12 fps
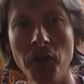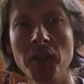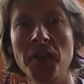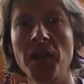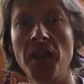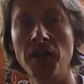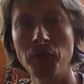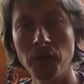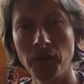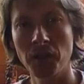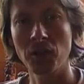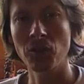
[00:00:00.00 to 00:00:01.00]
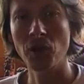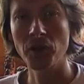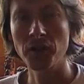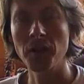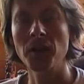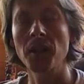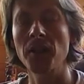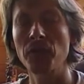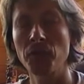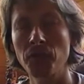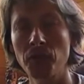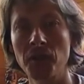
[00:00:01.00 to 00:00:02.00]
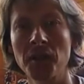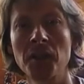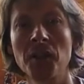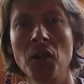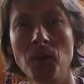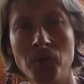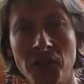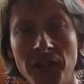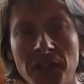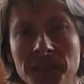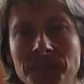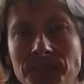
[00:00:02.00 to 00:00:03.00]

that everything around us, every physical object,